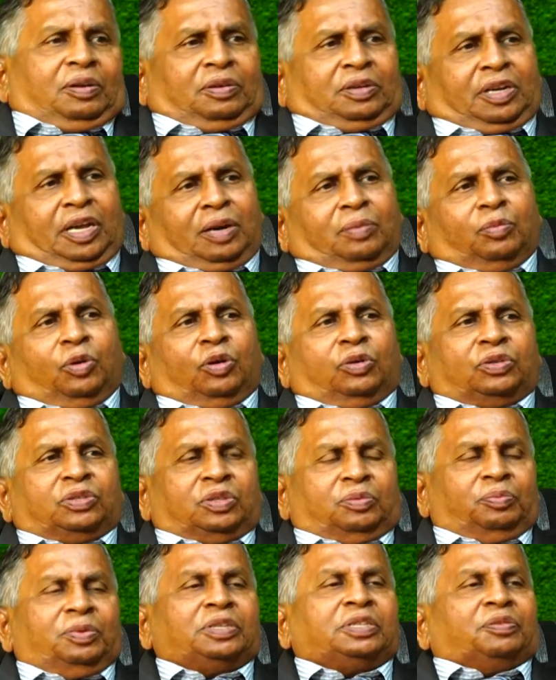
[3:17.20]
term
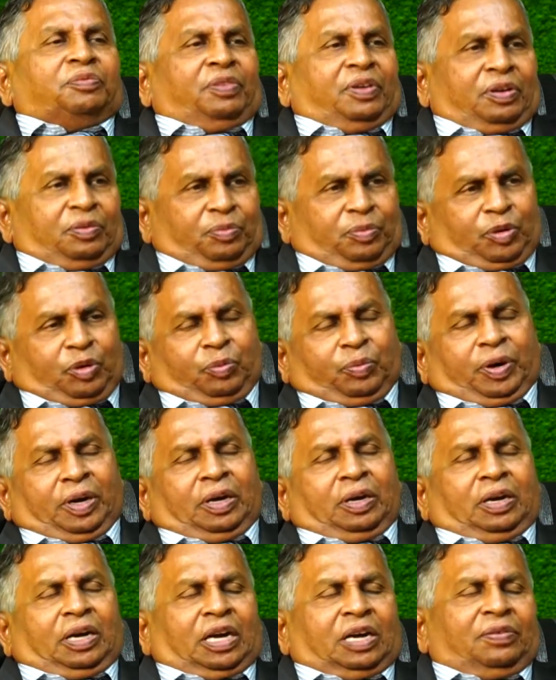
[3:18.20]
loans, means to
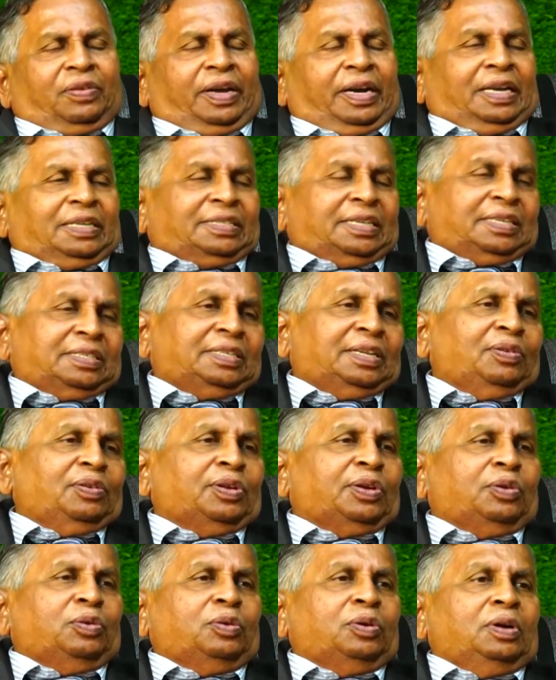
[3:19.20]
acquire assets, they will
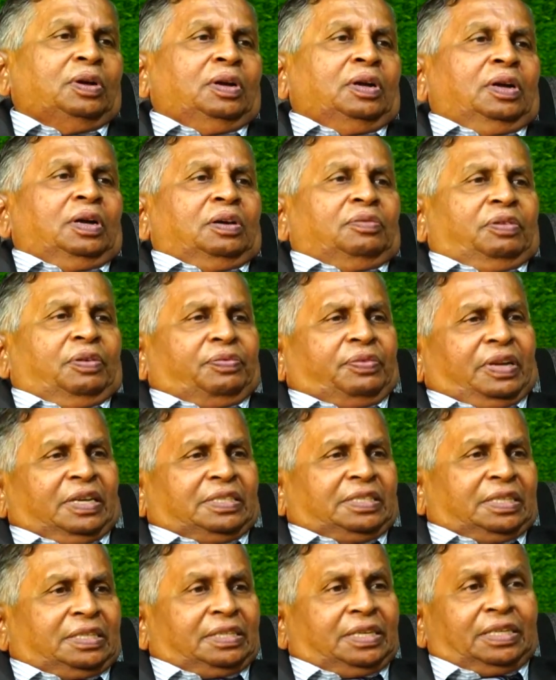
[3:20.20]
give 50,
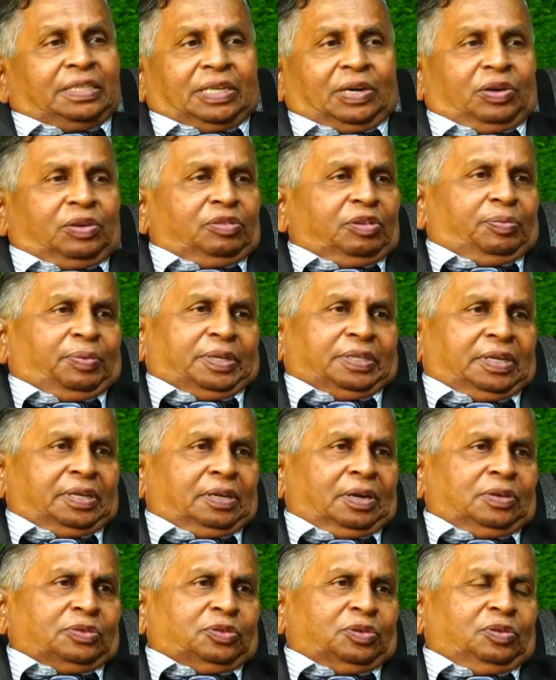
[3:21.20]
60, 75%
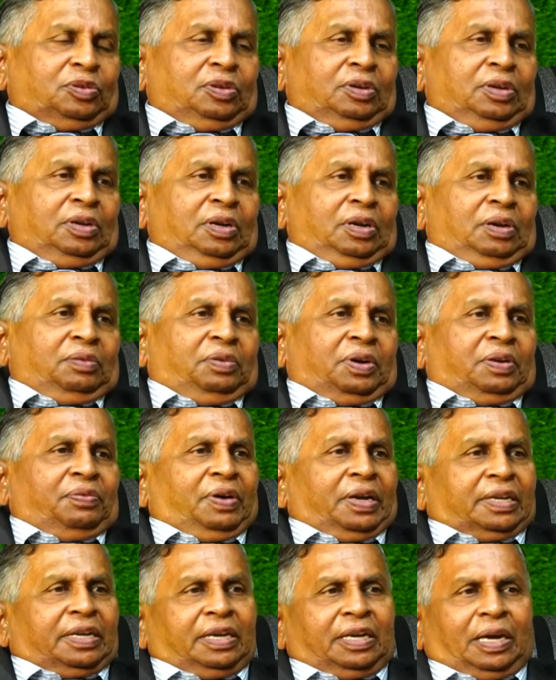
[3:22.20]
also. For
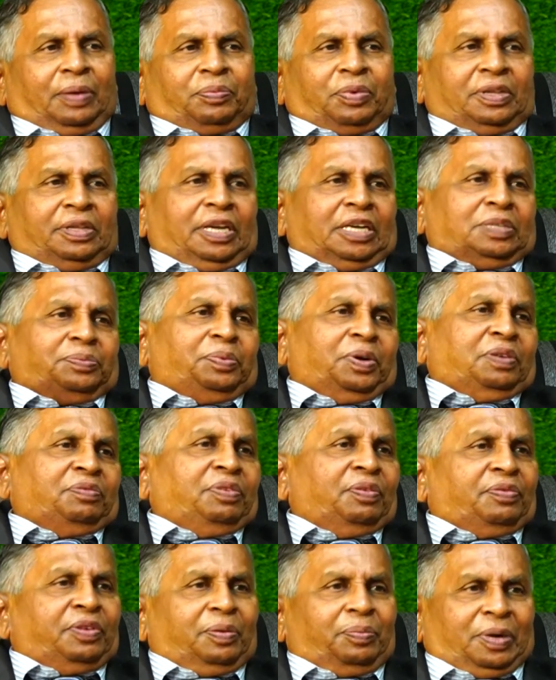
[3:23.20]
working capital, they expect
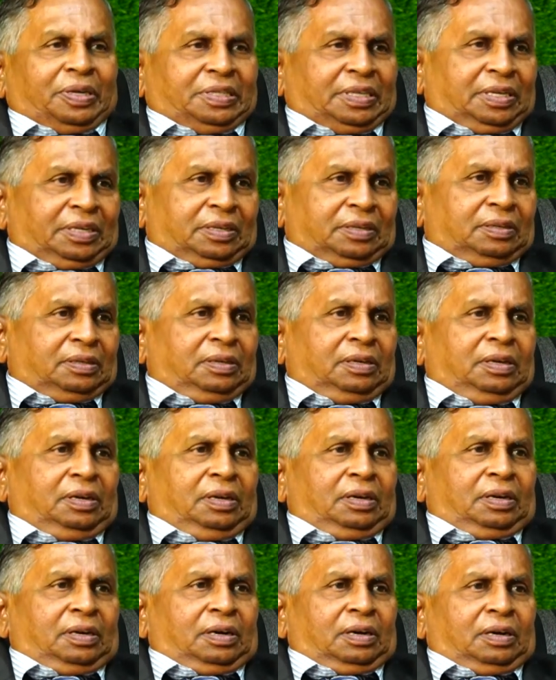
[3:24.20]
50%
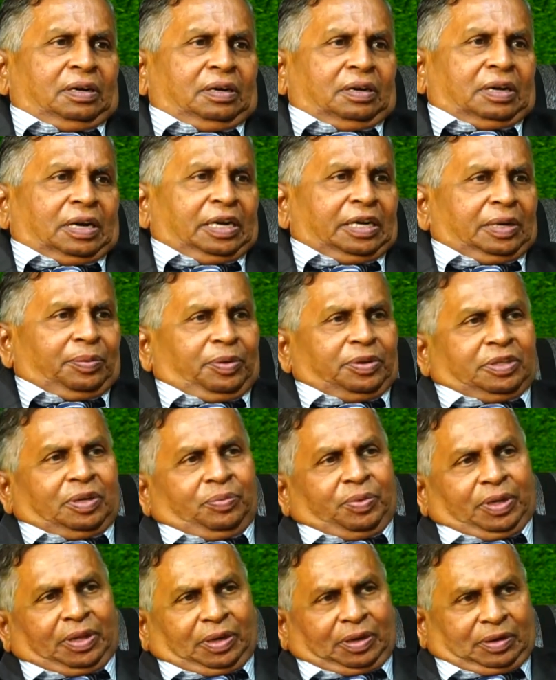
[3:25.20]
contribution
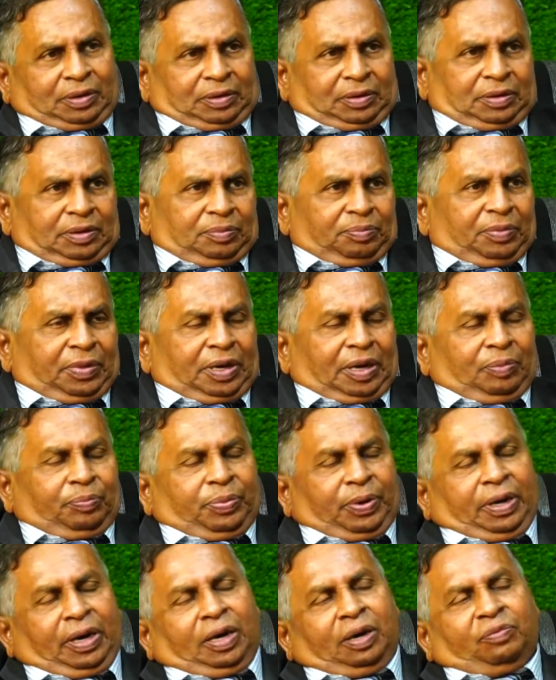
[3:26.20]
by my
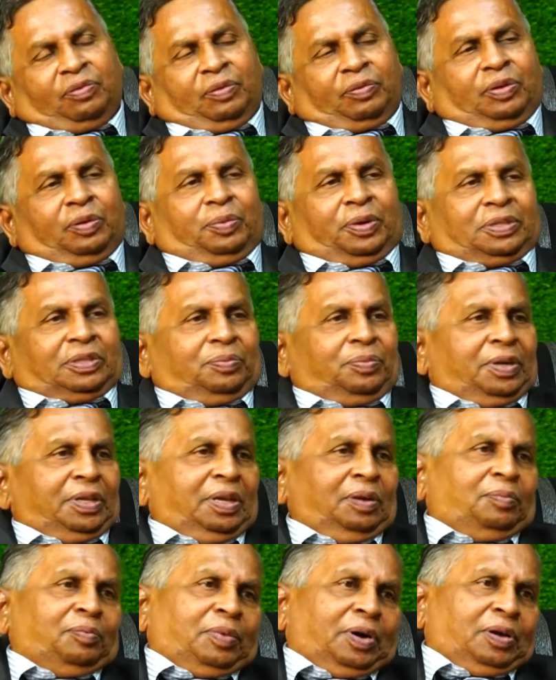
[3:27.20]
company and 50% by
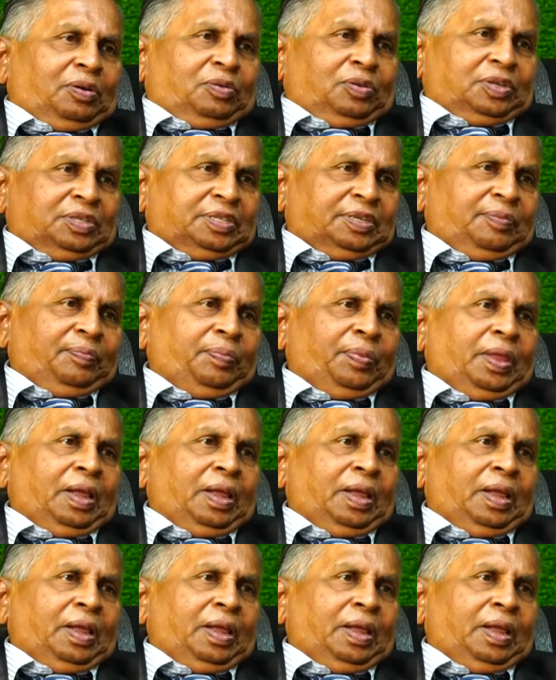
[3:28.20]
the borrowers.